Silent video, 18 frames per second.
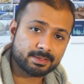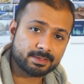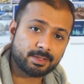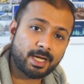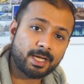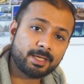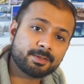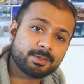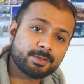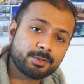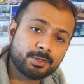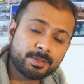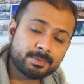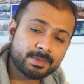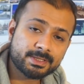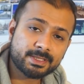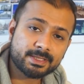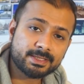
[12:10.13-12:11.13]
So during
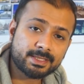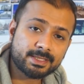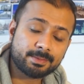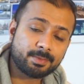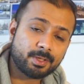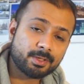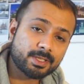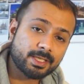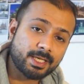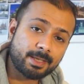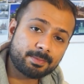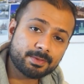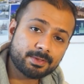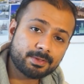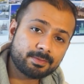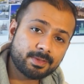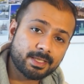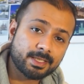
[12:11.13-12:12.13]
my studies, I bought a
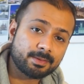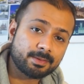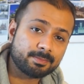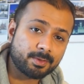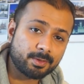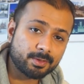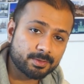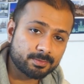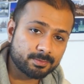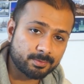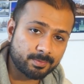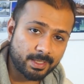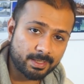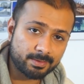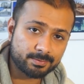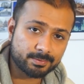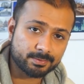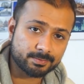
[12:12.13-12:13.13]
laptop and I bought a
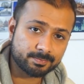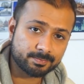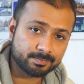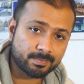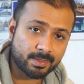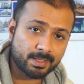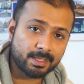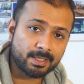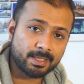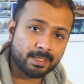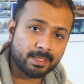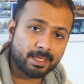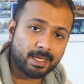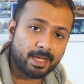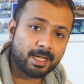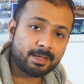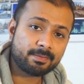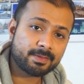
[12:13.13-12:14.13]
mobile phone.
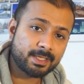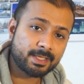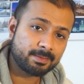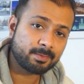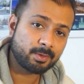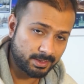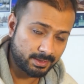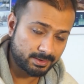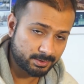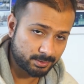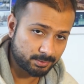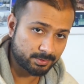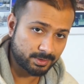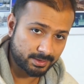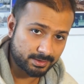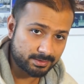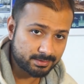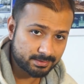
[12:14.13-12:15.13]
I've claimed these two
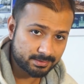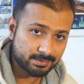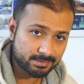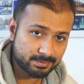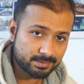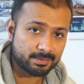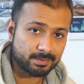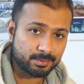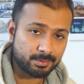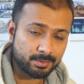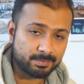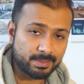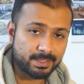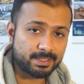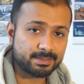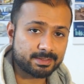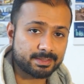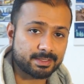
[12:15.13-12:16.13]
things during my
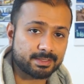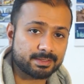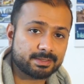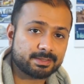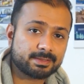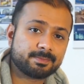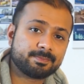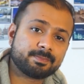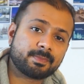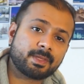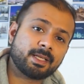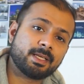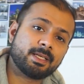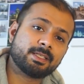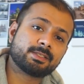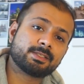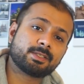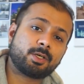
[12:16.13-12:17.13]
tax returns.
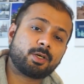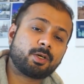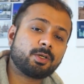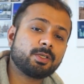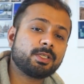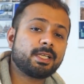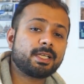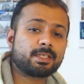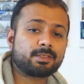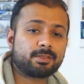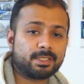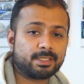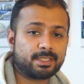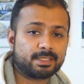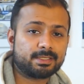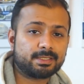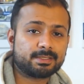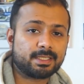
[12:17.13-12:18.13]
So all the electronic
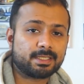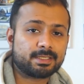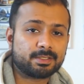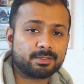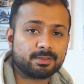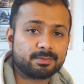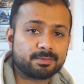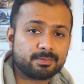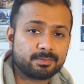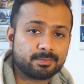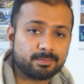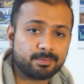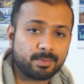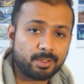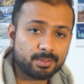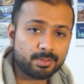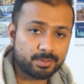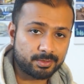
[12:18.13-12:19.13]
gadgets that you've
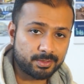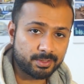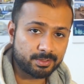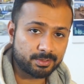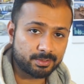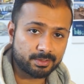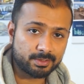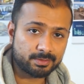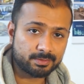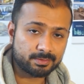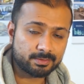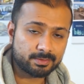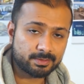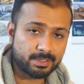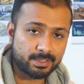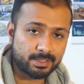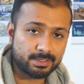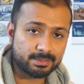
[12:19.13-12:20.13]
bought during your
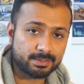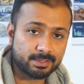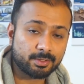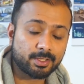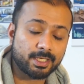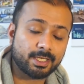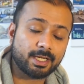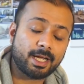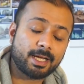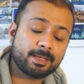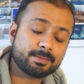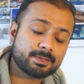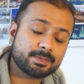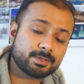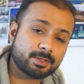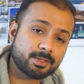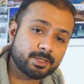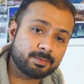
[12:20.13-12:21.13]
studies. Okay, I'm
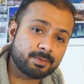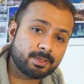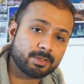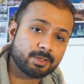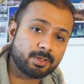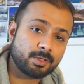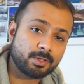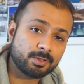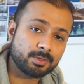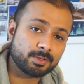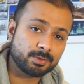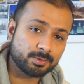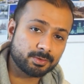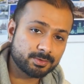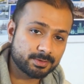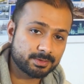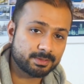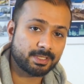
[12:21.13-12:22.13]
talking about all
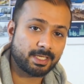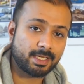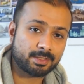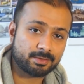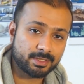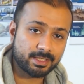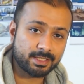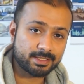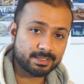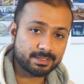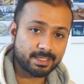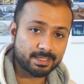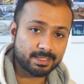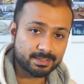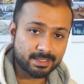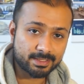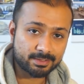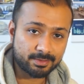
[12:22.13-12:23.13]
those electronic gadgets
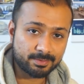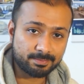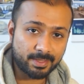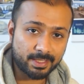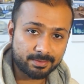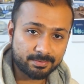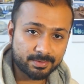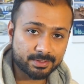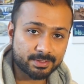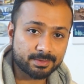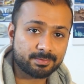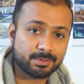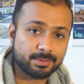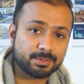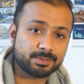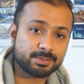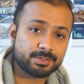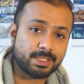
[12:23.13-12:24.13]
that is actually beneficial
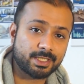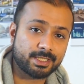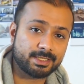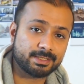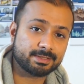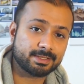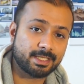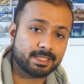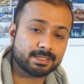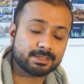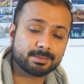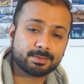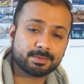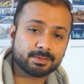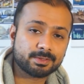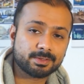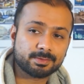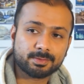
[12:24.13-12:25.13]
for your studies. Like
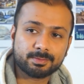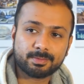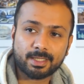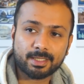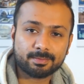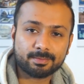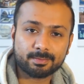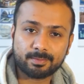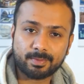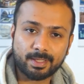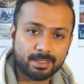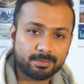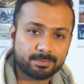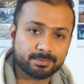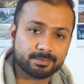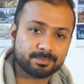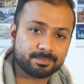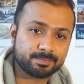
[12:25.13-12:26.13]
suppose if you buy a mobile
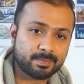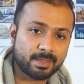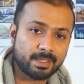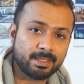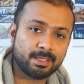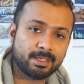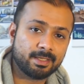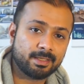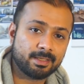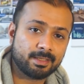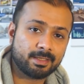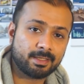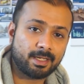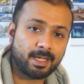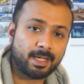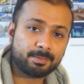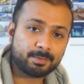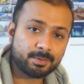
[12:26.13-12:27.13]
phone.
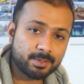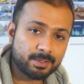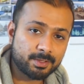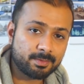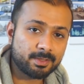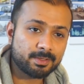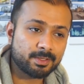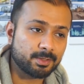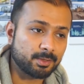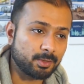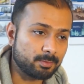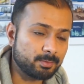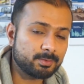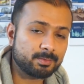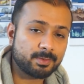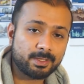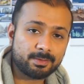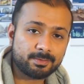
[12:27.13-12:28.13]
I'm talking about the
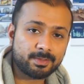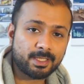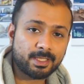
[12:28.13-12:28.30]
normal mobile phone.